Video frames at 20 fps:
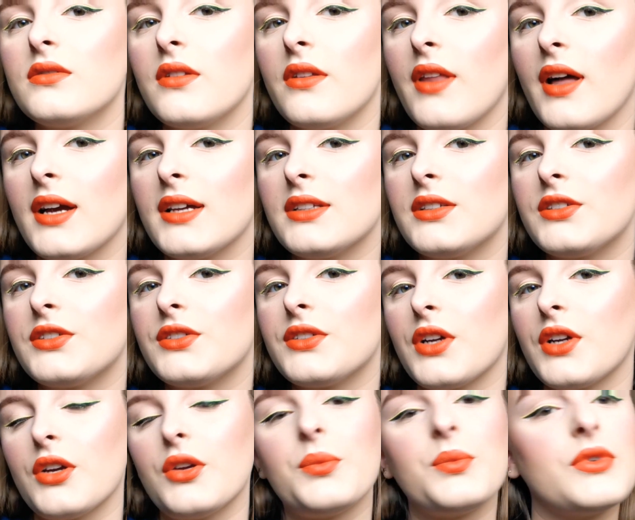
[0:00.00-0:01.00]
And that is
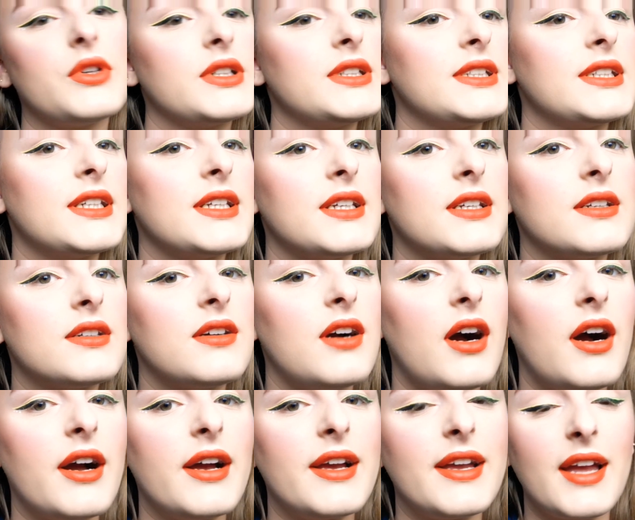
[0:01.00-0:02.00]
so pretty.
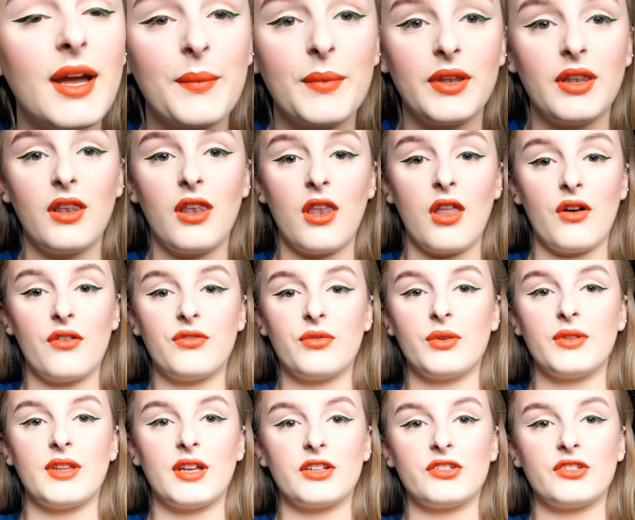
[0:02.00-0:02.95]
I am in love with